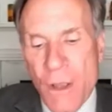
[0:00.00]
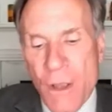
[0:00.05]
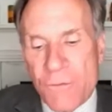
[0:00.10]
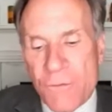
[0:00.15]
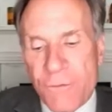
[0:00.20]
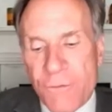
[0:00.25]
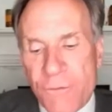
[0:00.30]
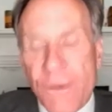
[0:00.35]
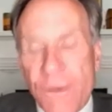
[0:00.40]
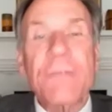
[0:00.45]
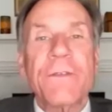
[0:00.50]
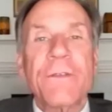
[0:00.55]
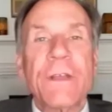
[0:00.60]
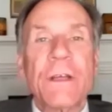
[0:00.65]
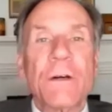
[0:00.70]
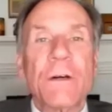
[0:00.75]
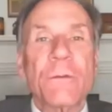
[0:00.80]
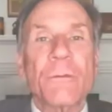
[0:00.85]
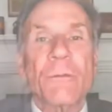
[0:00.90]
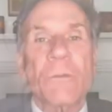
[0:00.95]
Fred
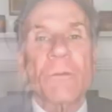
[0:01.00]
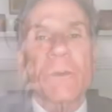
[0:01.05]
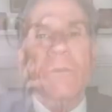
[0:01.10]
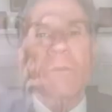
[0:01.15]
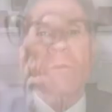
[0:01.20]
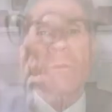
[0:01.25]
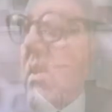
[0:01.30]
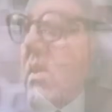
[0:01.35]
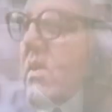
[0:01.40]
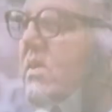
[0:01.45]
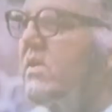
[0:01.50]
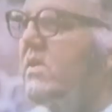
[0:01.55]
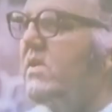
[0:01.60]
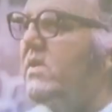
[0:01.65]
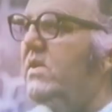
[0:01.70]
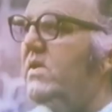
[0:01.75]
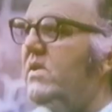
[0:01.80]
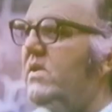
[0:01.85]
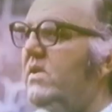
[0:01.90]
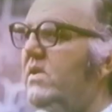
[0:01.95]
Fields was
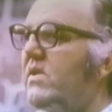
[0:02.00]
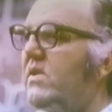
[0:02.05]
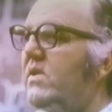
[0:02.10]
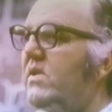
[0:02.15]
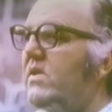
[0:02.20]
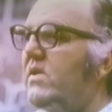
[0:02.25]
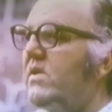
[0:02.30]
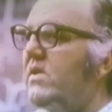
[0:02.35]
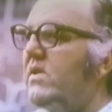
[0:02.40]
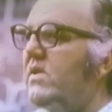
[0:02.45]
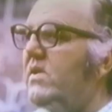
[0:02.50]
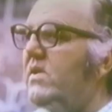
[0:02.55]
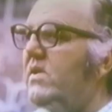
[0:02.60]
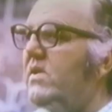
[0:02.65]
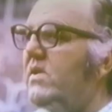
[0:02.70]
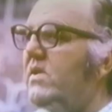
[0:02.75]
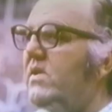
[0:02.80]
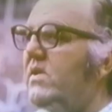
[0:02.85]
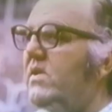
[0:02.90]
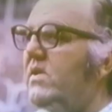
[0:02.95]
the managing director
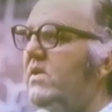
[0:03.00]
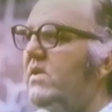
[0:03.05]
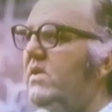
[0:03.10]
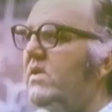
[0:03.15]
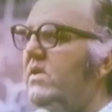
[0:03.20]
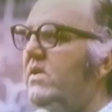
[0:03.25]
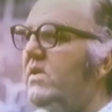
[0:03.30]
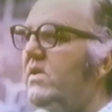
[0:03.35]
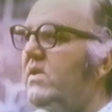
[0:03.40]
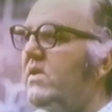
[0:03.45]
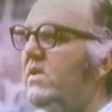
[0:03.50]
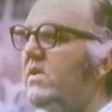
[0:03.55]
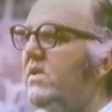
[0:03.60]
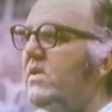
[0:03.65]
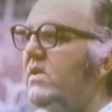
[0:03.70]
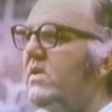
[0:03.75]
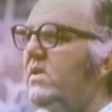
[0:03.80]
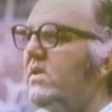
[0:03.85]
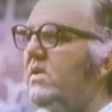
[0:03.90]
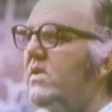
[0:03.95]
of Hunter Hills
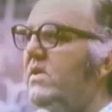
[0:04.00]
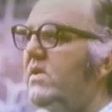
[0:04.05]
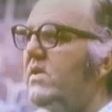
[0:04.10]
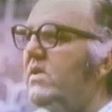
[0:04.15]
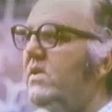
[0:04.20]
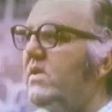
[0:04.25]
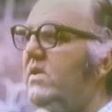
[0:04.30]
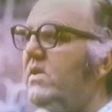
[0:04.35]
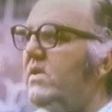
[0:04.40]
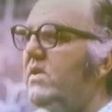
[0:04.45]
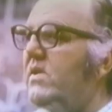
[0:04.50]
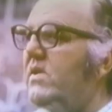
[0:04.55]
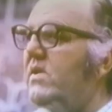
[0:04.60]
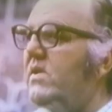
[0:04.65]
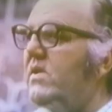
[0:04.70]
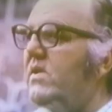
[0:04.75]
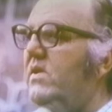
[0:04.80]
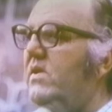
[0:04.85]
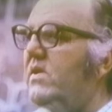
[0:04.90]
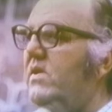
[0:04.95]
for 11
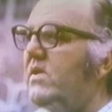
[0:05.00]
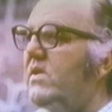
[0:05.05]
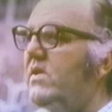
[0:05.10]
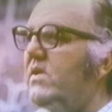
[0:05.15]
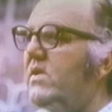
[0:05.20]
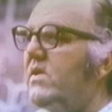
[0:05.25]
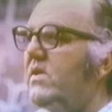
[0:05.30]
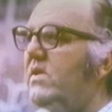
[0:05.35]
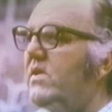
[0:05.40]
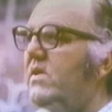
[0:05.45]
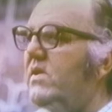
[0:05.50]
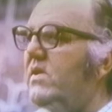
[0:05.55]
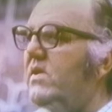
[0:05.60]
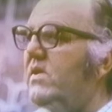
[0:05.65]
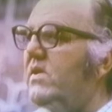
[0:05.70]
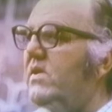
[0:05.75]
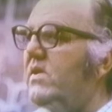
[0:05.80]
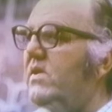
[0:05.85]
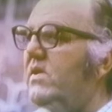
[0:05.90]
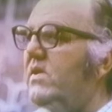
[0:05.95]
of those 12
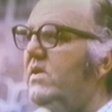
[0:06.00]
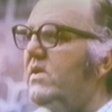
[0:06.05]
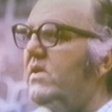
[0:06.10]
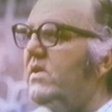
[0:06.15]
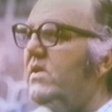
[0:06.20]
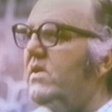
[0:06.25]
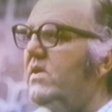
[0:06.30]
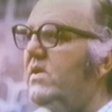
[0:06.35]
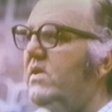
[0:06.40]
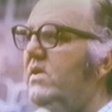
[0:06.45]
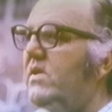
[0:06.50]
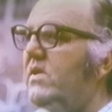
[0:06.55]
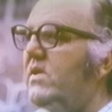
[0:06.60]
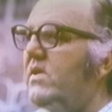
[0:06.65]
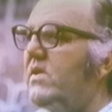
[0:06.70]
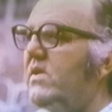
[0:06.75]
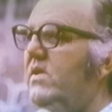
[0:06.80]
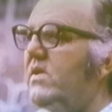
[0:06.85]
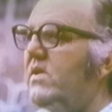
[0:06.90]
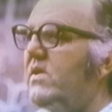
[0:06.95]
years. He was
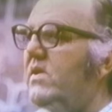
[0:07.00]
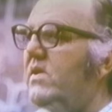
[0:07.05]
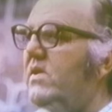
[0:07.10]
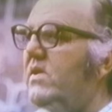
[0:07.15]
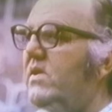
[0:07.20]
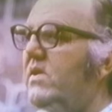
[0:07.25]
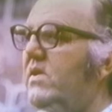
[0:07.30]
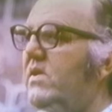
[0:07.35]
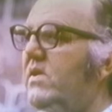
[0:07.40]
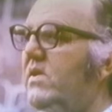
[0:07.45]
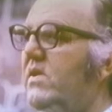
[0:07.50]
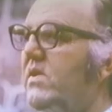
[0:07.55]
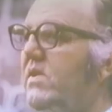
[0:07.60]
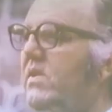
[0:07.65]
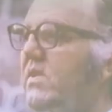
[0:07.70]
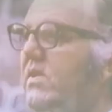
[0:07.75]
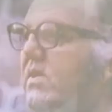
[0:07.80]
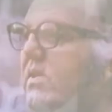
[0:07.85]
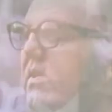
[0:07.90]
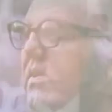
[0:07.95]
assisted by
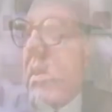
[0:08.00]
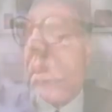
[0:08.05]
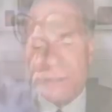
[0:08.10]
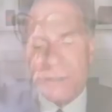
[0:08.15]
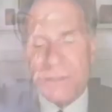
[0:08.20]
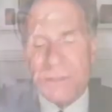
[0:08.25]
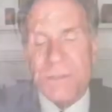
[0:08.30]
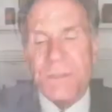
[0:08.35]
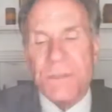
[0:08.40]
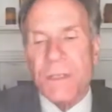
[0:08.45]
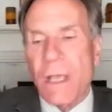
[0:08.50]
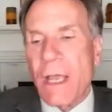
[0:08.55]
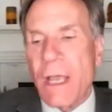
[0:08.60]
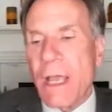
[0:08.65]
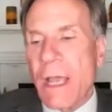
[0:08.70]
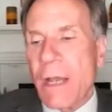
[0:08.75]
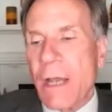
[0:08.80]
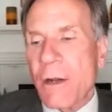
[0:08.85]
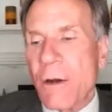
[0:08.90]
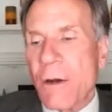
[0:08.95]
many artists
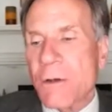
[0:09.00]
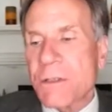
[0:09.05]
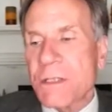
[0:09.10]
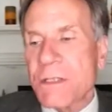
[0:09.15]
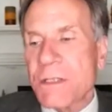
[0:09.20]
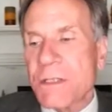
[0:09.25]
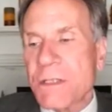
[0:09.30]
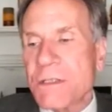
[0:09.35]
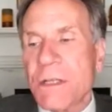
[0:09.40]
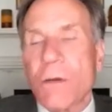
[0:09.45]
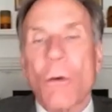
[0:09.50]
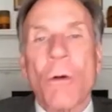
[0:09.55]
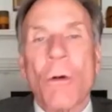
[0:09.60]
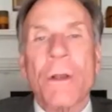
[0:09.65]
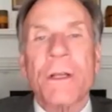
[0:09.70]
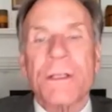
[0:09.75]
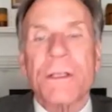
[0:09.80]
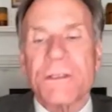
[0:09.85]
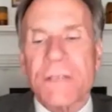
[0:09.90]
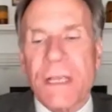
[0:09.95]
and artistic
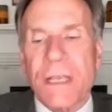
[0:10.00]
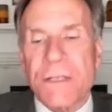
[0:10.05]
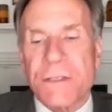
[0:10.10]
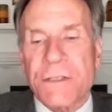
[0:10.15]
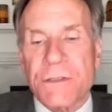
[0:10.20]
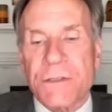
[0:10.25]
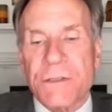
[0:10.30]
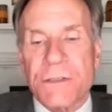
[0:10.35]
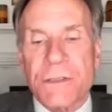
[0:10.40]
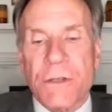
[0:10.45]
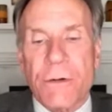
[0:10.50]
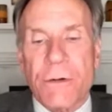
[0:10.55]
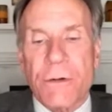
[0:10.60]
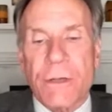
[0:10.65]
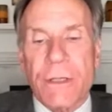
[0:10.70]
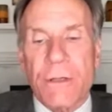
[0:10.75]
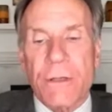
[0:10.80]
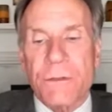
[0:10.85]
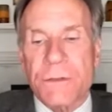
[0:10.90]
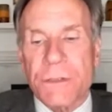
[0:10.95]
organizations
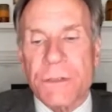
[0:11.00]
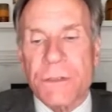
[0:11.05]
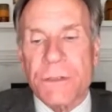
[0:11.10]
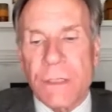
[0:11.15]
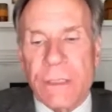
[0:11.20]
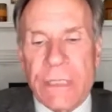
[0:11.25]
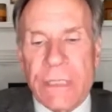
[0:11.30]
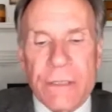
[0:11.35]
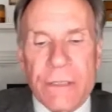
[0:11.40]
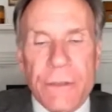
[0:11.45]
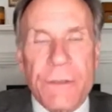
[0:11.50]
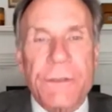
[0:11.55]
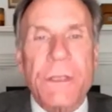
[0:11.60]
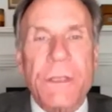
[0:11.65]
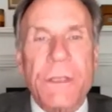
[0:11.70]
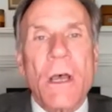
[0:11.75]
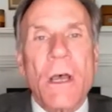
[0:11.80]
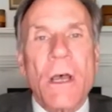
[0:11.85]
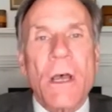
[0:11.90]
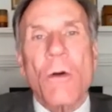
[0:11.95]
during those years,
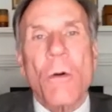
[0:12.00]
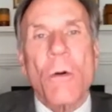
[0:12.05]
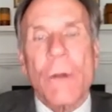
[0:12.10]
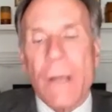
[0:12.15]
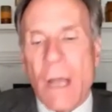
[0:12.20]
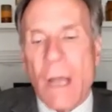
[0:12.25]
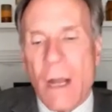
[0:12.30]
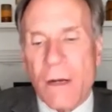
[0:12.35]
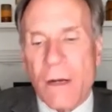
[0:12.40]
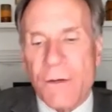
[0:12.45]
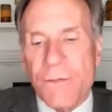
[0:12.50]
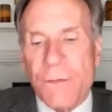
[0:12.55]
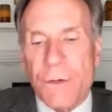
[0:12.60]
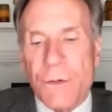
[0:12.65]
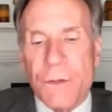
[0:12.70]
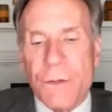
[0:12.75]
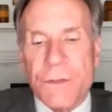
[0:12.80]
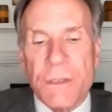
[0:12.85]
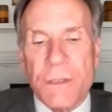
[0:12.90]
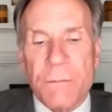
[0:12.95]

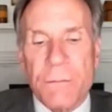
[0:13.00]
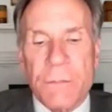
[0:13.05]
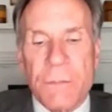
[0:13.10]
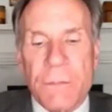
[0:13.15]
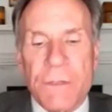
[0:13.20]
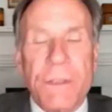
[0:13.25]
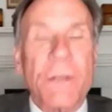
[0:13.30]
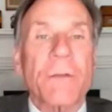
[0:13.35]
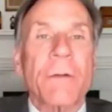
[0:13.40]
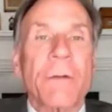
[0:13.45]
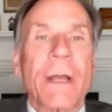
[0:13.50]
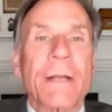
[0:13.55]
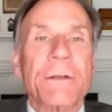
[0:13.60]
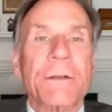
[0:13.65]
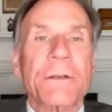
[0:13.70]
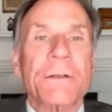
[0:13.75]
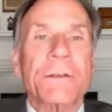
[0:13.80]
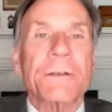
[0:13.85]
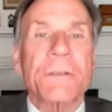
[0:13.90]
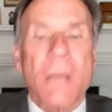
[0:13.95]
choreographers, music
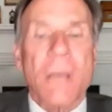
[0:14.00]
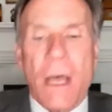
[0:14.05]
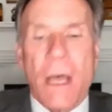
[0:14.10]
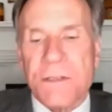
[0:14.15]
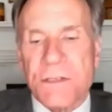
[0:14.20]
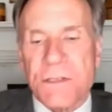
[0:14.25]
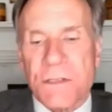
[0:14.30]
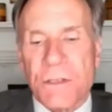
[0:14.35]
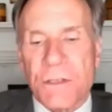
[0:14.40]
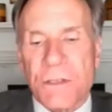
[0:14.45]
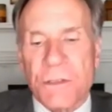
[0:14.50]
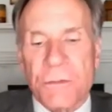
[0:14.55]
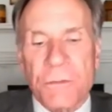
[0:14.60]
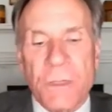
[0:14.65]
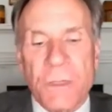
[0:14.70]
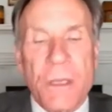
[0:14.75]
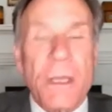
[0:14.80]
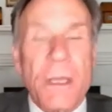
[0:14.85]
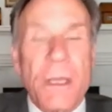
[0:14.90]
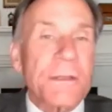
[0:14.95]
directors, costume,
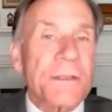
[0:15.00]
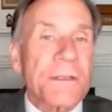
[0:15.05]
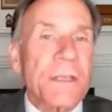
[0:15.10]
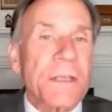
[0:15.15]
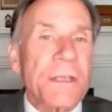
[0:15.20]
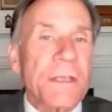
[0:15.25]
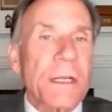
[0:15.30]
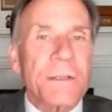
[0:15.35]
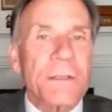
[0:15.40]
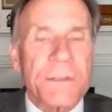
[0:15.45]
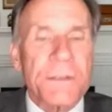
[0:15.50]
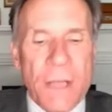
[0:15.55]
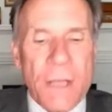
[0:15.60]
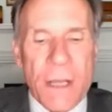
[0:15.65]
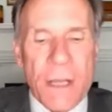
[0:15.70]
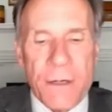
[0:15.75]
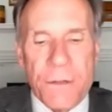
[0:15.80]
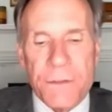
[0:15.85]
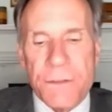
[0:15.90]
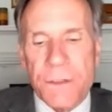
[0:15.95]
and scenic
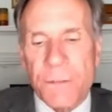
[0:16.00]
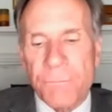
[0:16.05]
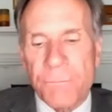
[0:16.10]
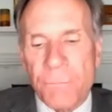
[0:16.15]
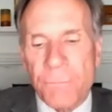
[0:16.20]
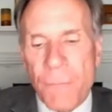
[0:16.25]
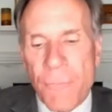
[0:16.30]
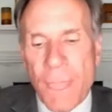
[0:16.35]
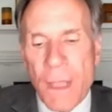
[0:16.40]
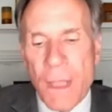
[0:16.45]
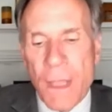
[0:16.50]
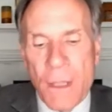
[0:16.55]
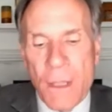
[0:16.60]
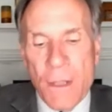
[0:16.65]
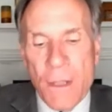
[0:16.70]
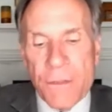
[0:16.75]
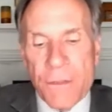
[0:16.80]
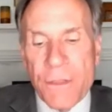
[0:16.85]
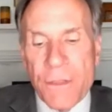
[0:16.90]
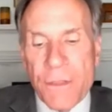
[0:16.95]
designers.
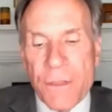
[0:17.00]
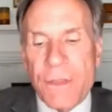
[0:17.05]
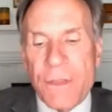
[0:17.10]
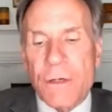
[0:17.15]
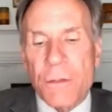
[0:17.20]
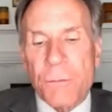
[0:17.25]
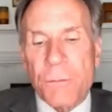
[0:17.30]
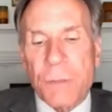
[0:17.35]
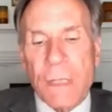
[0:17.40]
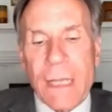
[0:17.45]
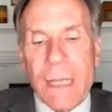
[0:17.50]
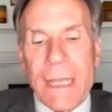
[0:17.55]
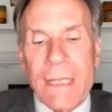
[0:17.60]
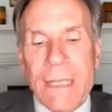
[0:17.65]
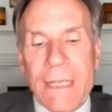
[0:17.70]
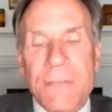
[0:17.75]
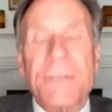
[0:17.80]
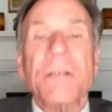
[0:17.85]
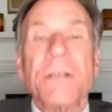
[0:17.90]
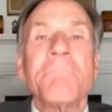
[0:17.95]
The theater
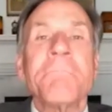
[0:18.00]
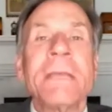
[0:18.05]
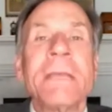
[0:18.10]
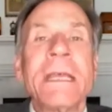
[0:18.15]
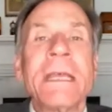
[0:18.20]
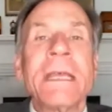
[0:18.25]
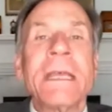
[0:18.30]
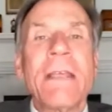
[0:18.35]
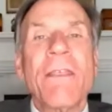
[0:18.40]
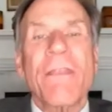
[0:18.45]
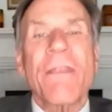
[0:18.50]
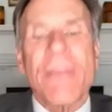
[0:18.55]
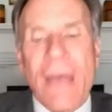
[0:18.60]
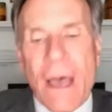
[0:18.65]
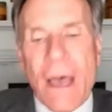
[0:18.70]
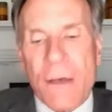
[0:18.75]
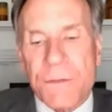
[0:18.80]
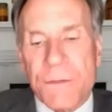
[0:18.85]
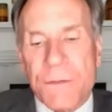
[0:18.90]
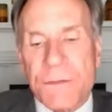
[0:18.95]
played to many
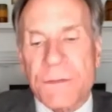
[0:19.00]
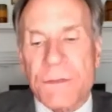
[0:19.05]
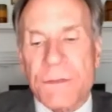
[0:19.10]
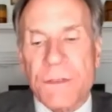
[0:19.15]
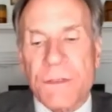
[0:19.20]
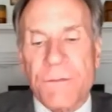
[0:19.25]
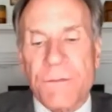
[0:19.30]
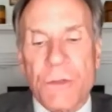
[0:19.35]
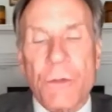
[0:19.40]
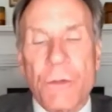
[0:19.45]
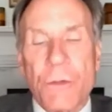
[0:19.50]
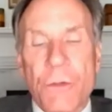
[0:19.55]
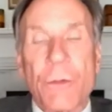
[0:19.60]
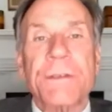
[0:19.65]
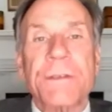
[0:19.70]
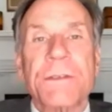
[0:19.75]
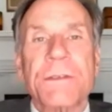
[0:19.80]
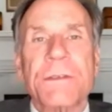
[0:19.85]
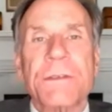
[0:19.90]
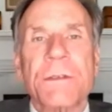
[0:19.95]
thousands of
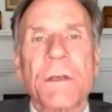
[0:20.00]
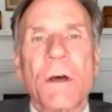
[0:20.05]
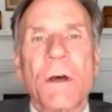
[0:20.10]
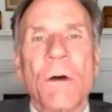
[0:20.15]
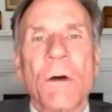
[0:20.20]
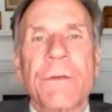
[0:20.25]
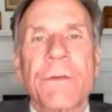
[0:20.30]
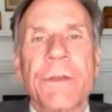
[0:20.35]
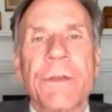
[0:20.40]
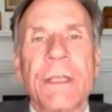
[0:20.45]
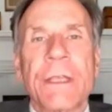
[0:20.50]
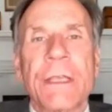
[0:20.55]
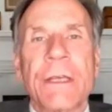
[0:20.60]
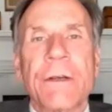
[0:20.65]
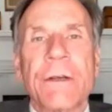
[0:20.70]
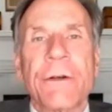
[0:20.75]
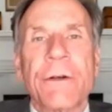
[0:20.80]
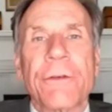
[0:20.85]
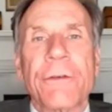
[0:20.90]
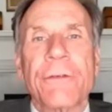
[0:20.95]
tourists over the
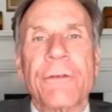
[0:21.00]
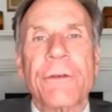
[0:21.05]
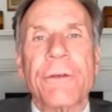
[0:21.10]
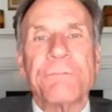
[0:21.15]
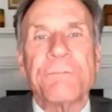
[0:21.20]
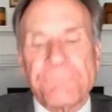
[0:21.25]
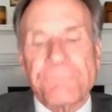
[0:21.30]
years.